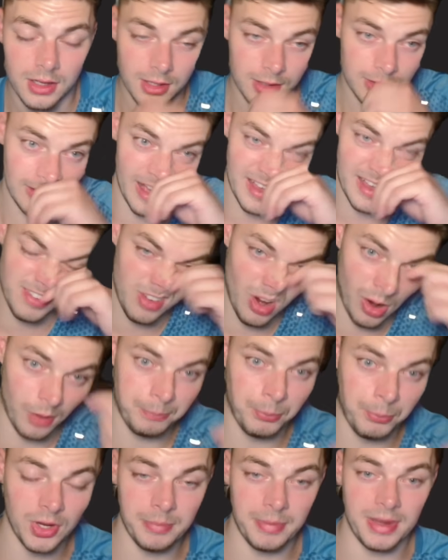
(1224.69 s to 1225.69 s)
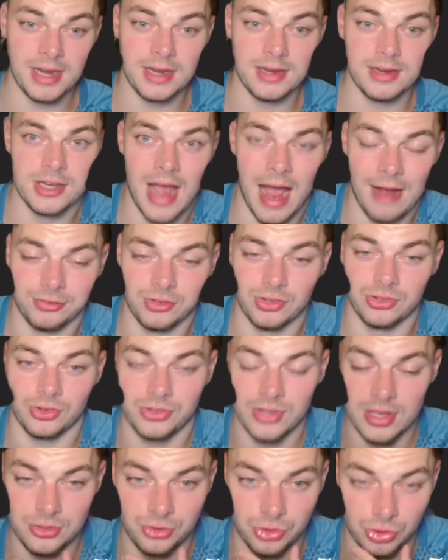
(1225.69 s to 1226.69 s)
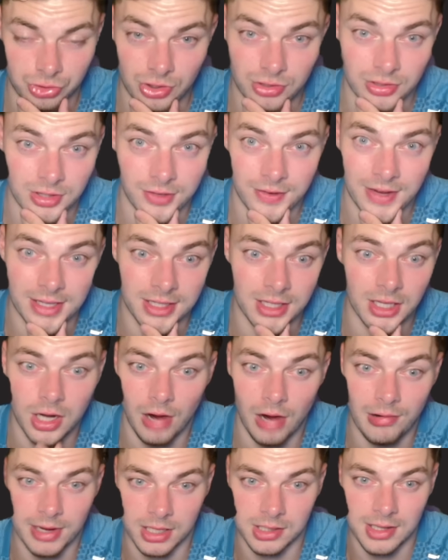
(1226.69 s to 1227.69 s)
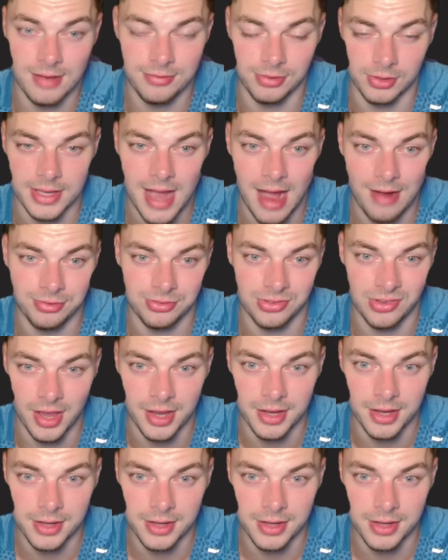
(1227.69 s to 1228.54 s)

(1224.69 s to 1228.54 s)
Like, you've got to put him in, you have to succeed just due to the fact that they got rid of Cleverley after